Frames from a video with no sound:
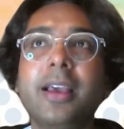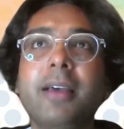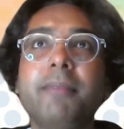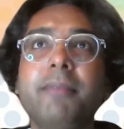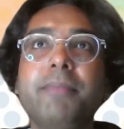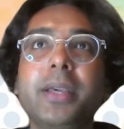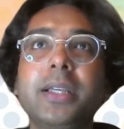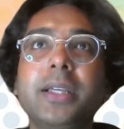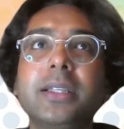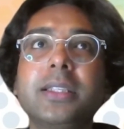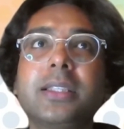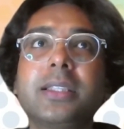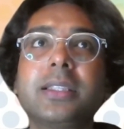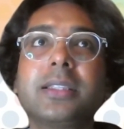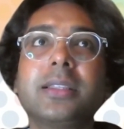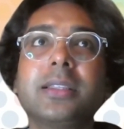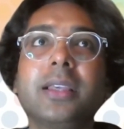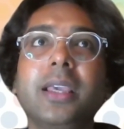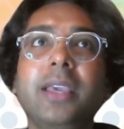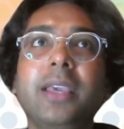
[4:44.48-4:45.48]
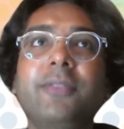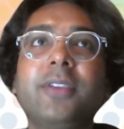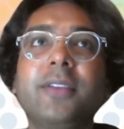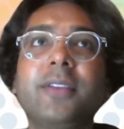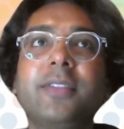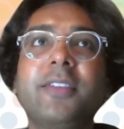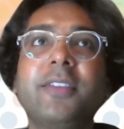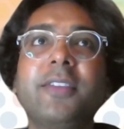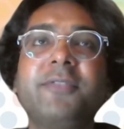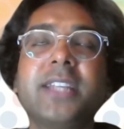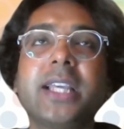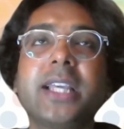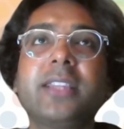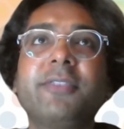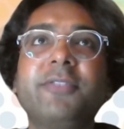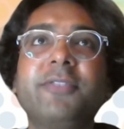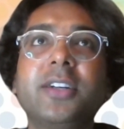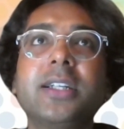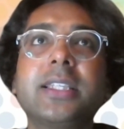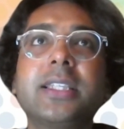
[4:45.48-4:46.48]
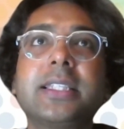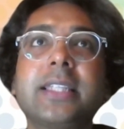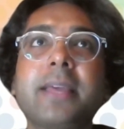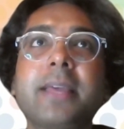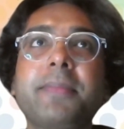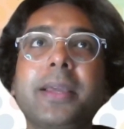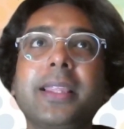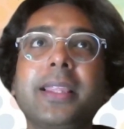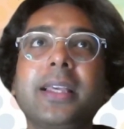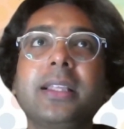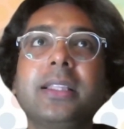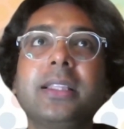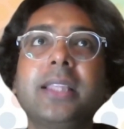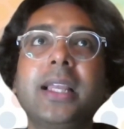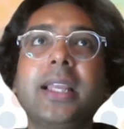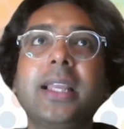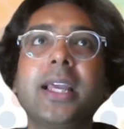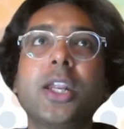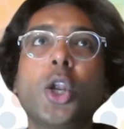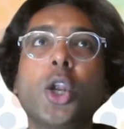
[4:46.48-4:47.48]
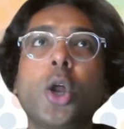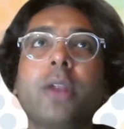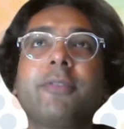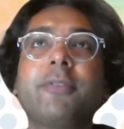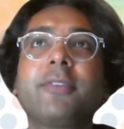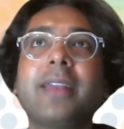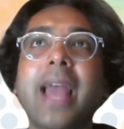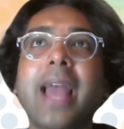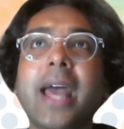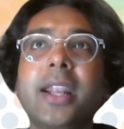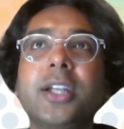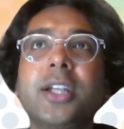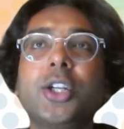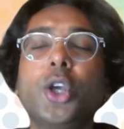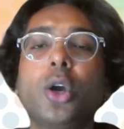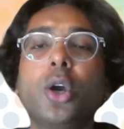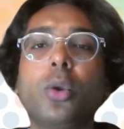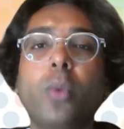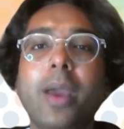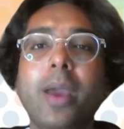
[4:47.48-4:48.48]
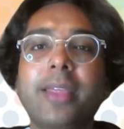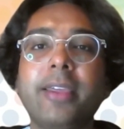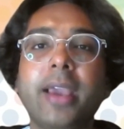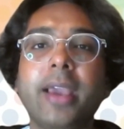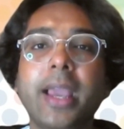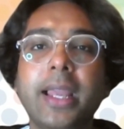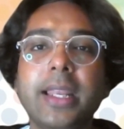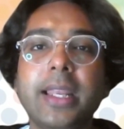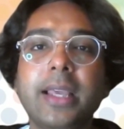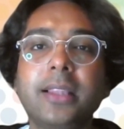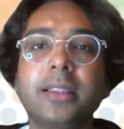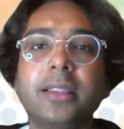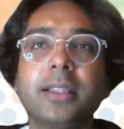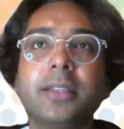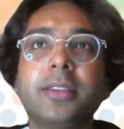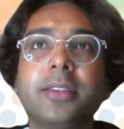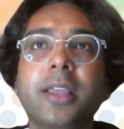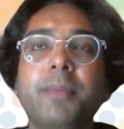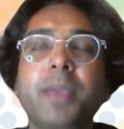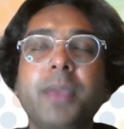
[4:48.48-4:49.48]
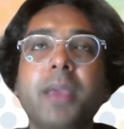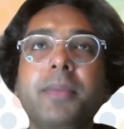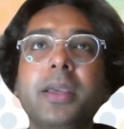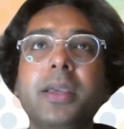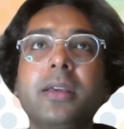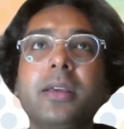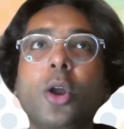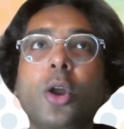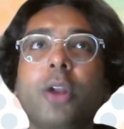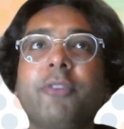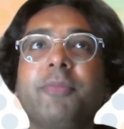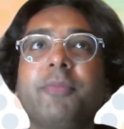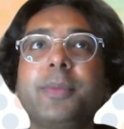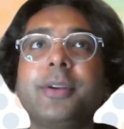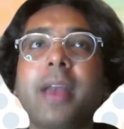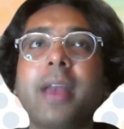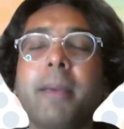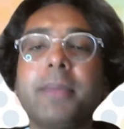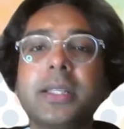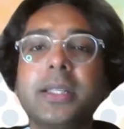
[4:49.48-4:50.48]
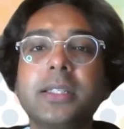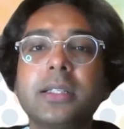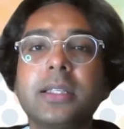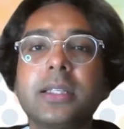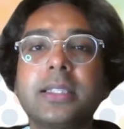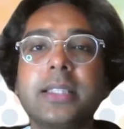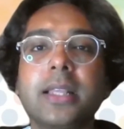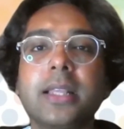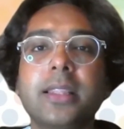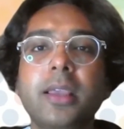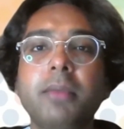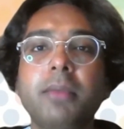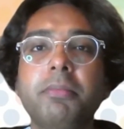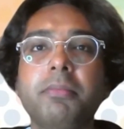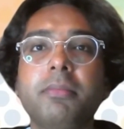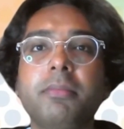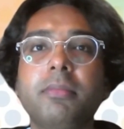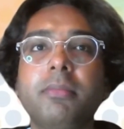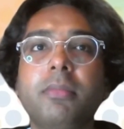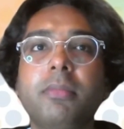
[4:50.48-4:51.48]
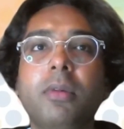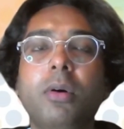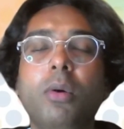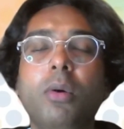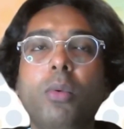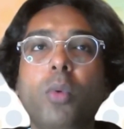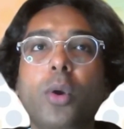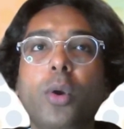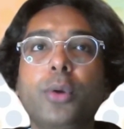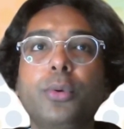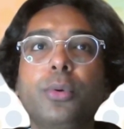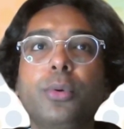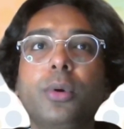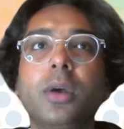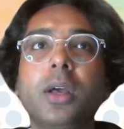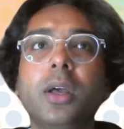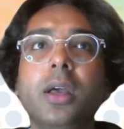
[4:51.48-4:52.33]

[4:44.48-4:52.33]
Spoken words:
because even if they take the first step, I think they'll get a lot of clarity on where they're heading. There may be a lot of parameters that they want to,